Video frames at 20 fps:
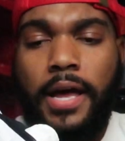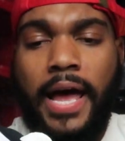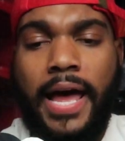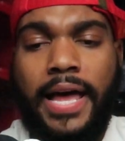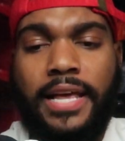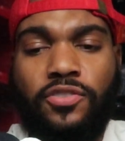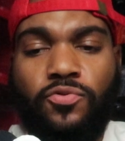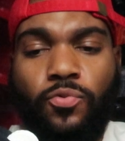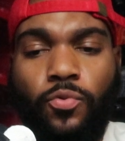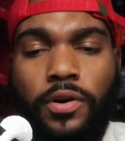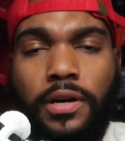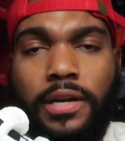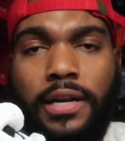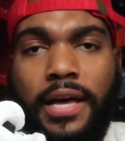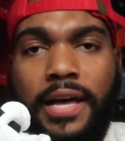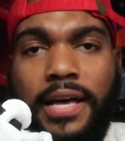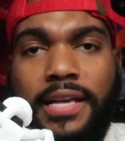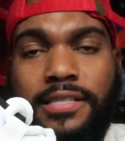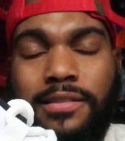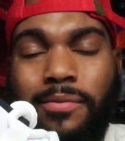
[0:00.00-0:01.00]
as well
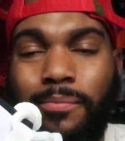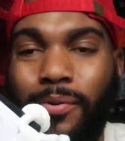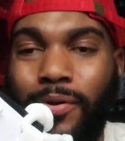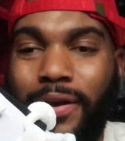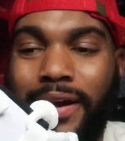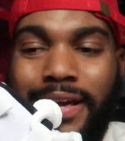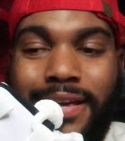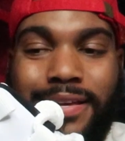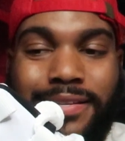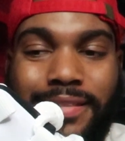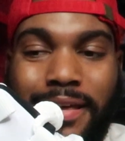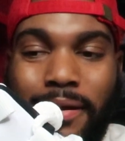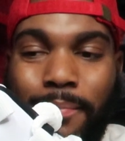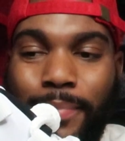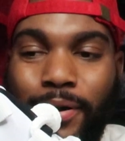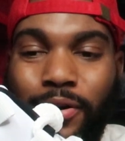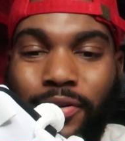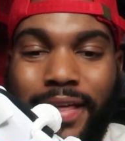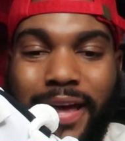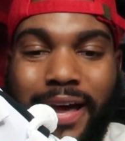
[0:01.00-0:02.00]
as the Breds, they
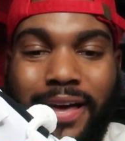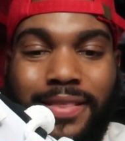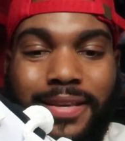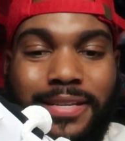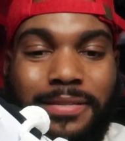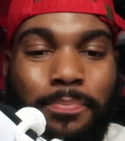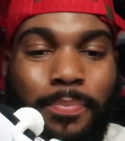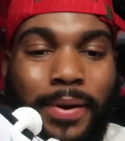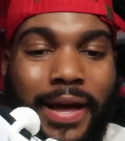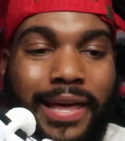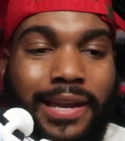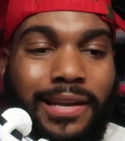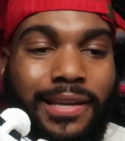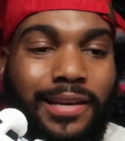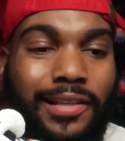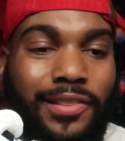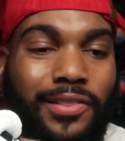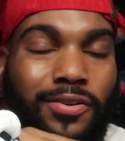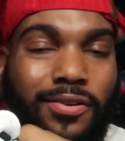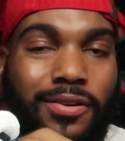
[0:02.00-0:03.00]
both have this pan
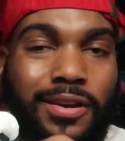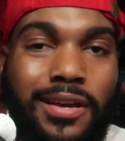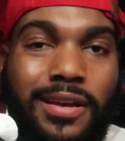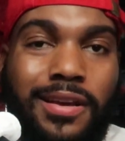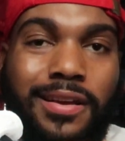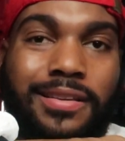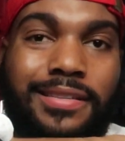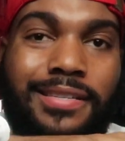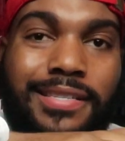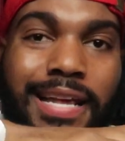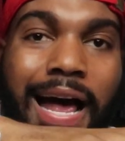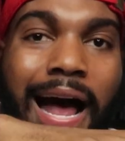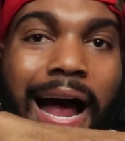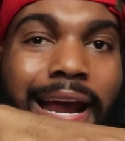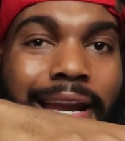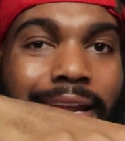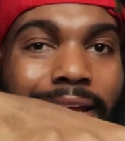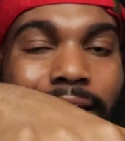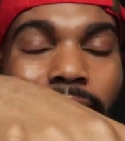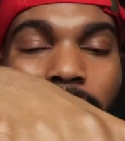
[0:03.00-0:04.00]
leather
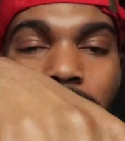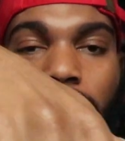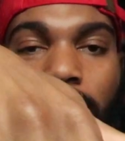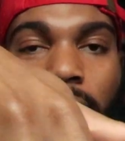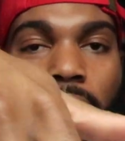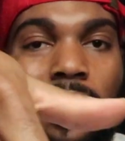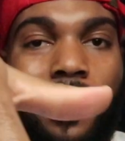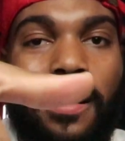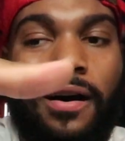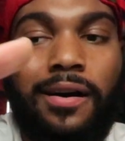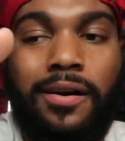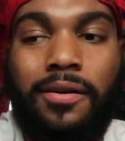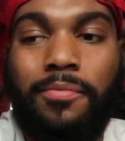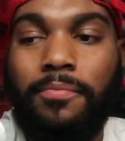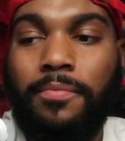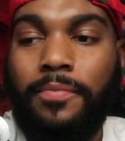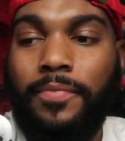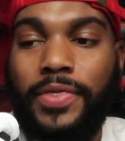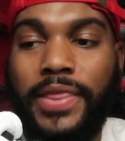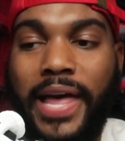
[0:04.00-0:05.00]
siding
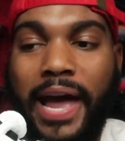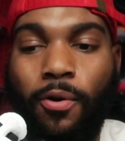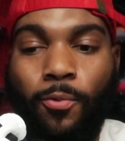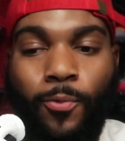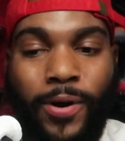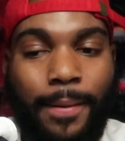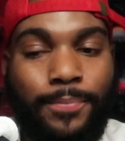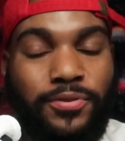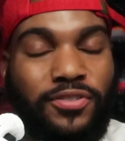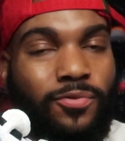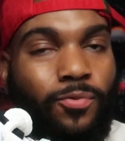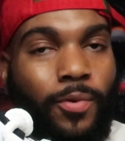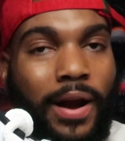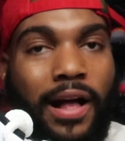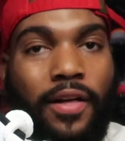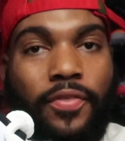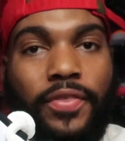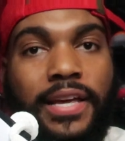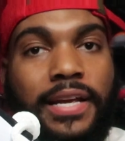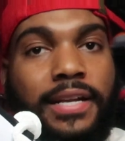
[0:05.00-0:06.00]
that wraps
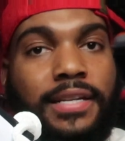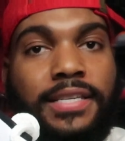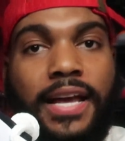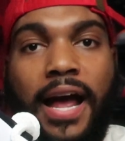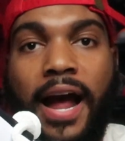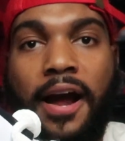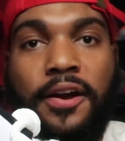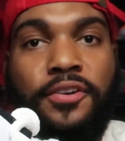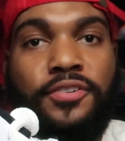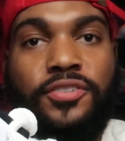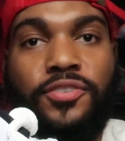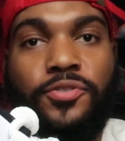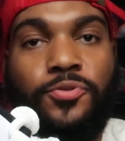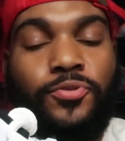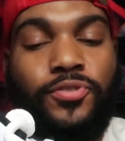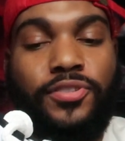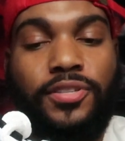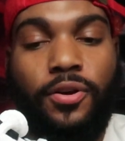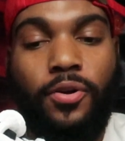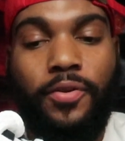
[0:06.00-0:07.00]
around the entire shoe.
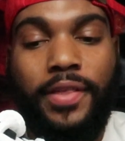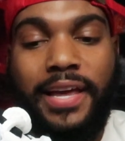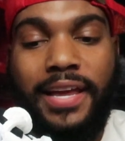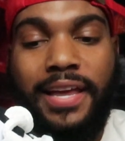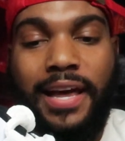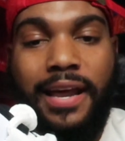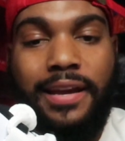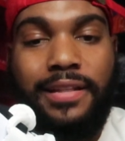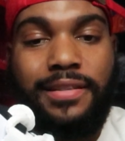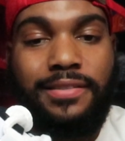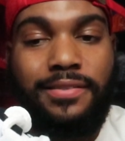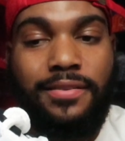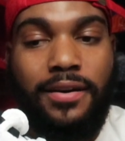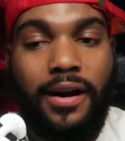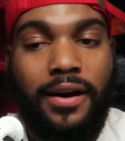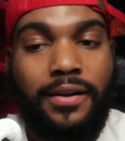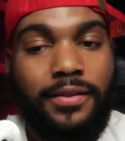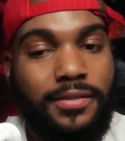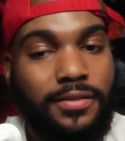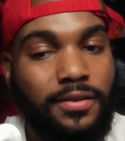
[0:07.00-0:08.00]
So they kind
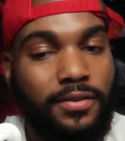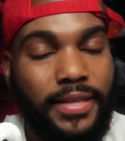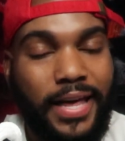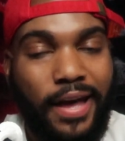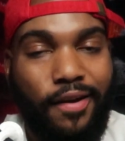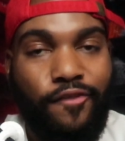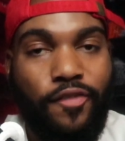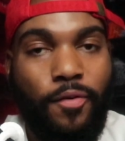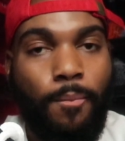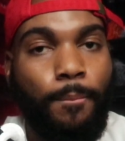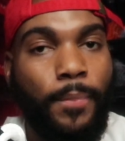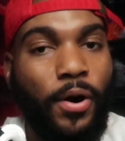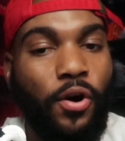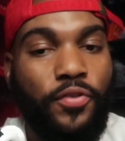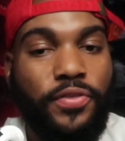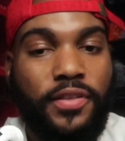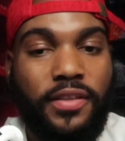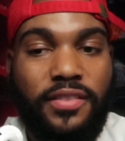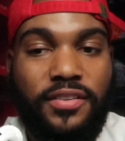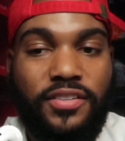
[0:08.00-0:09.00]
of took that from
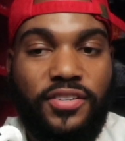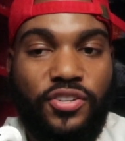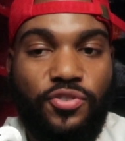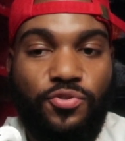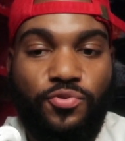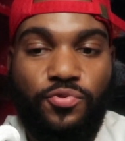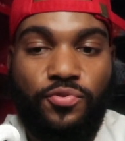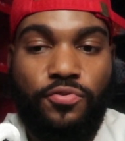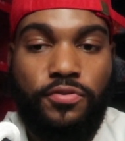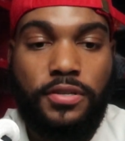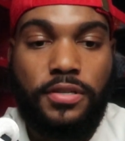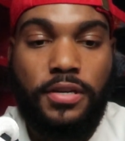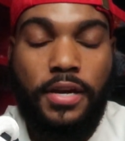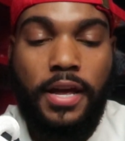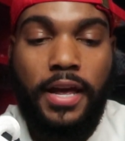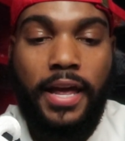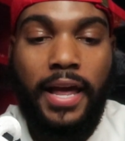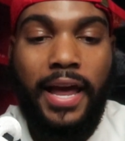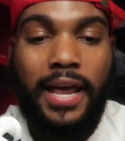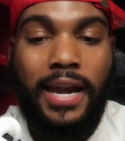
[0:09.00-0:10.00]
both of the shoes.
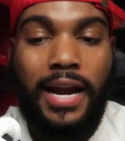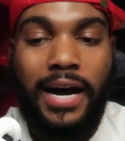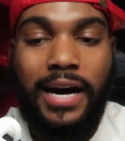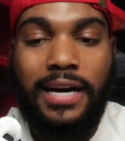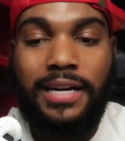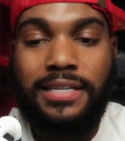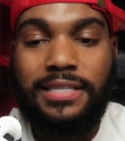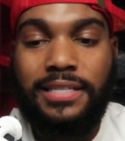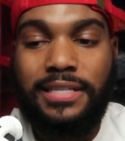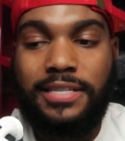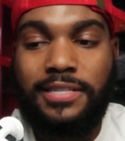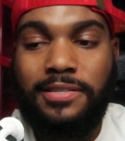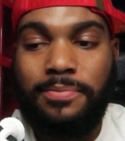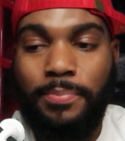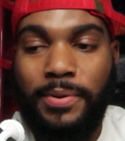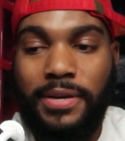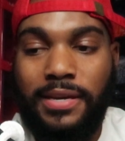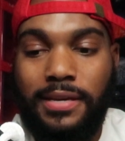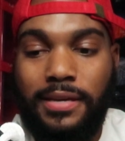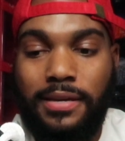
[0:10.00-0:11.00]
And honestly
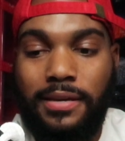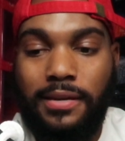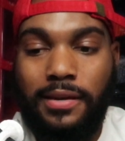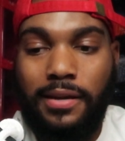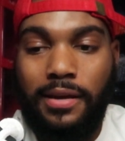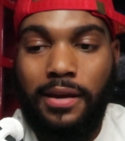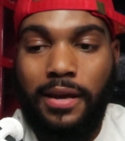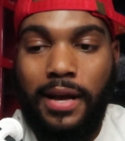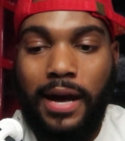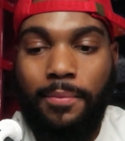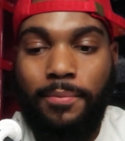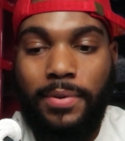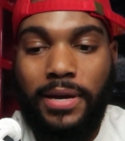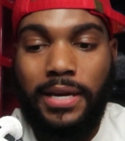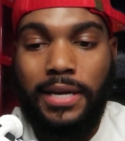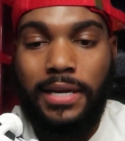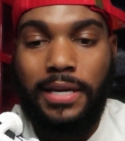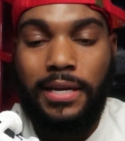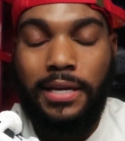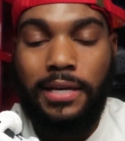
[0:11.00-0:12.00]
speaking, I
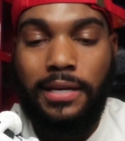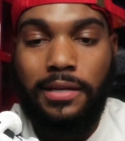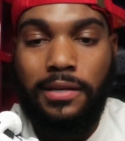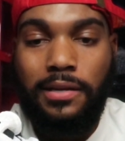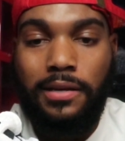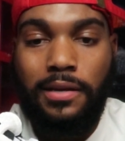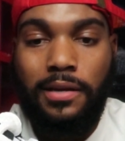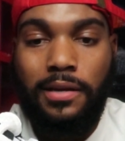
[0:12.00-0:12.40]
mean,